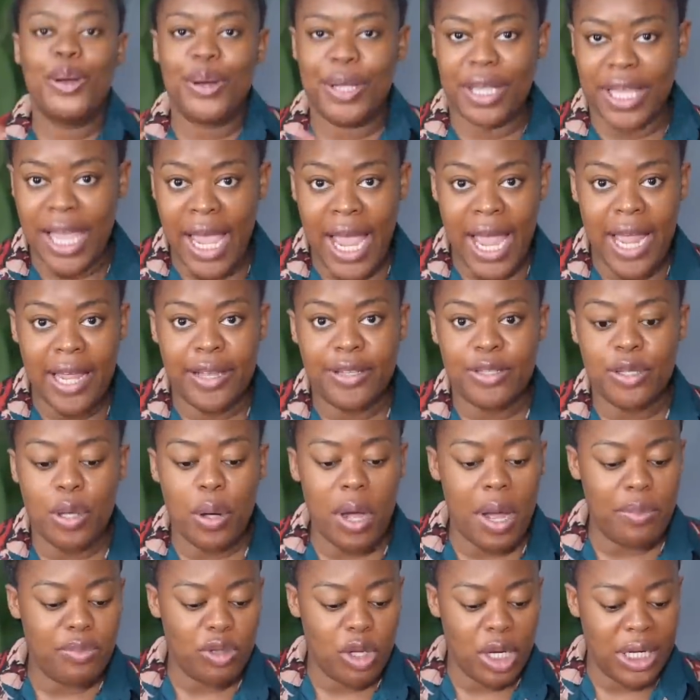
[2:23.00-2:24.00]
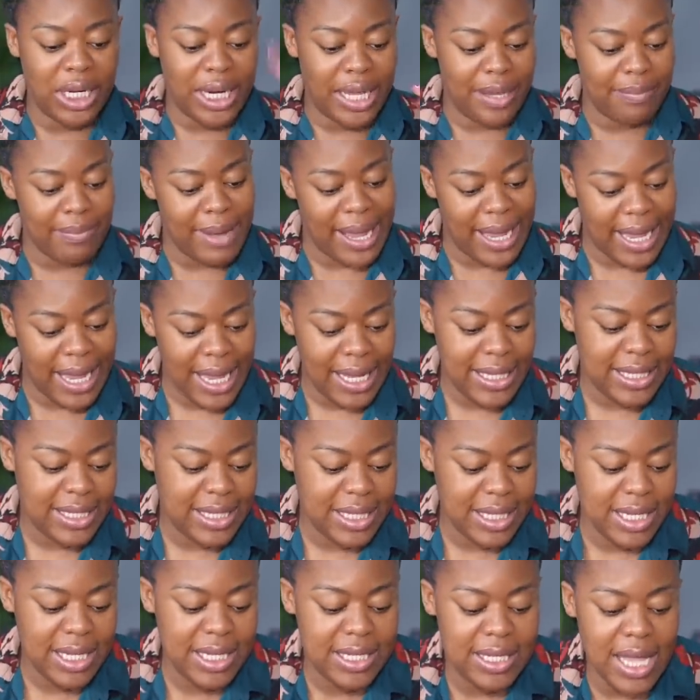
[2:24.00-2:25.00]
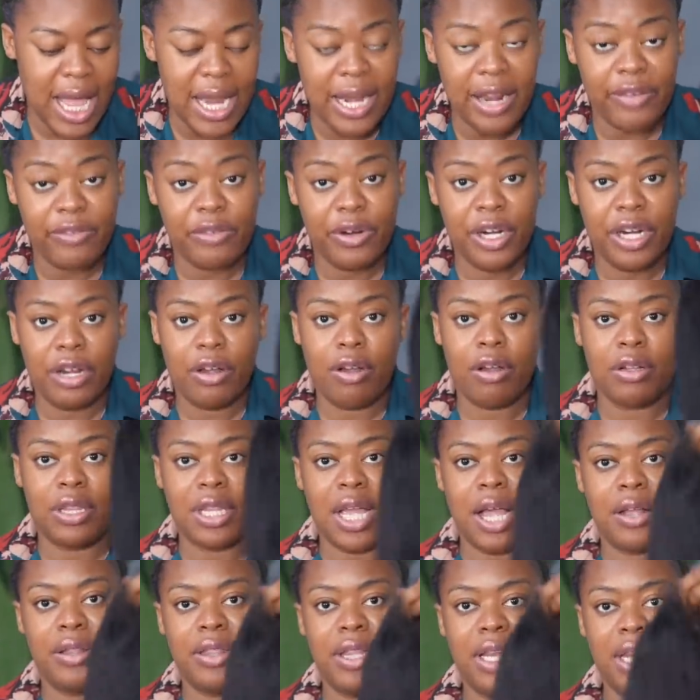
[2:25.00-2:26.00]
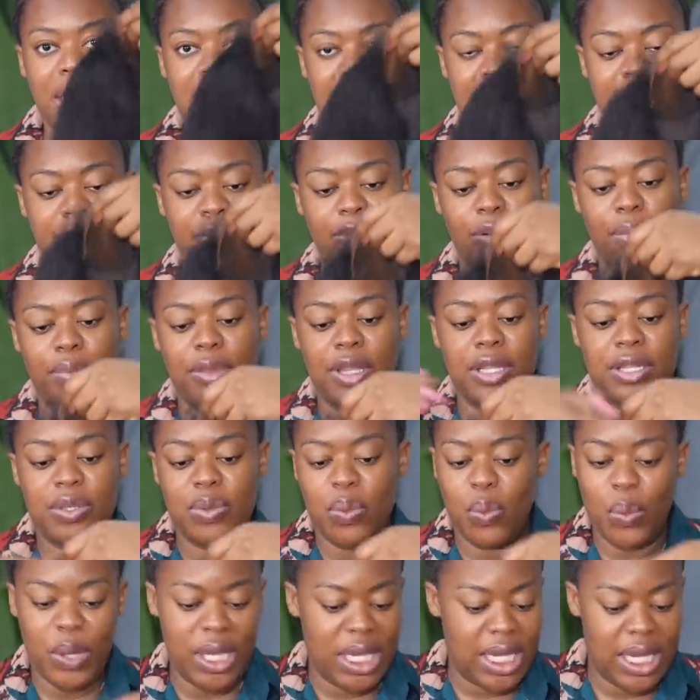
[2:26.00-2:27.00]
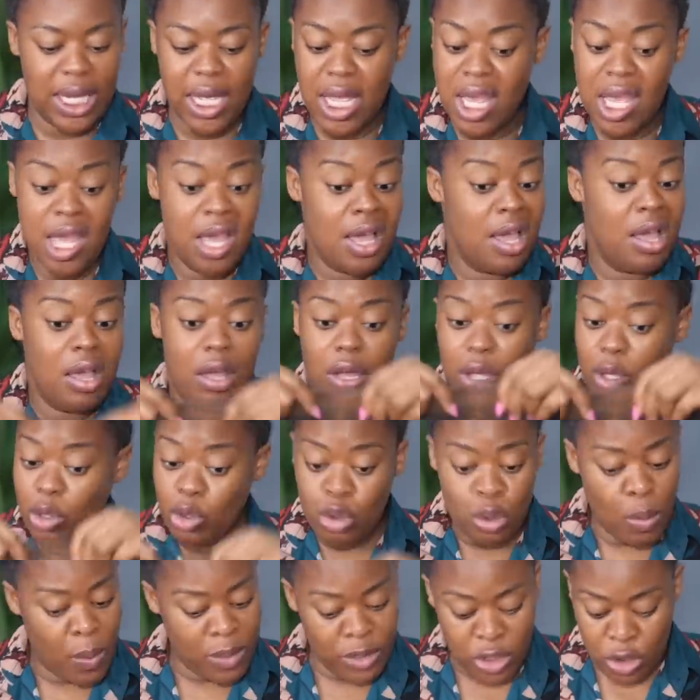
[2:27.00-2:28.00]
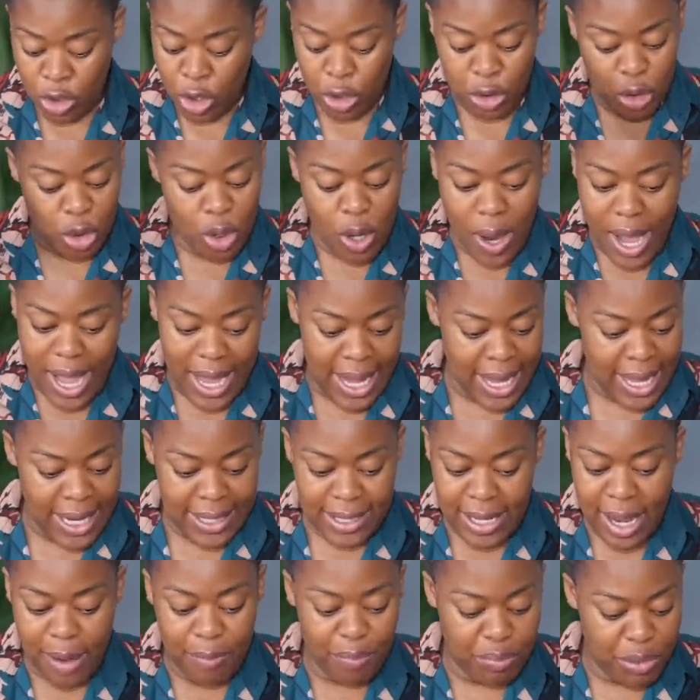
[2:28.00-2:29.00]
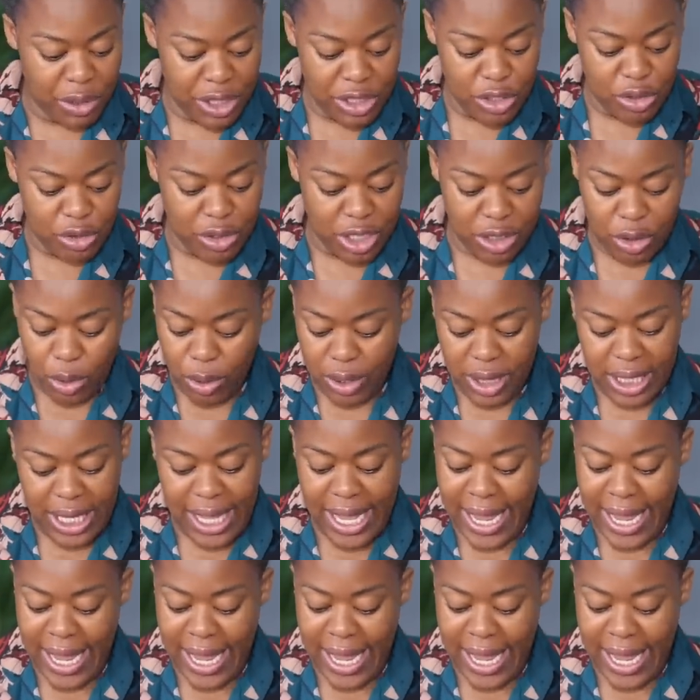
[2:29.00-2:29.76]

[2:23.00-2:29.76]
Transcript: Okay, so I'm done laying my edges and I've already cut out the lace from this wig. So we're just going to go ahead and put it straight on the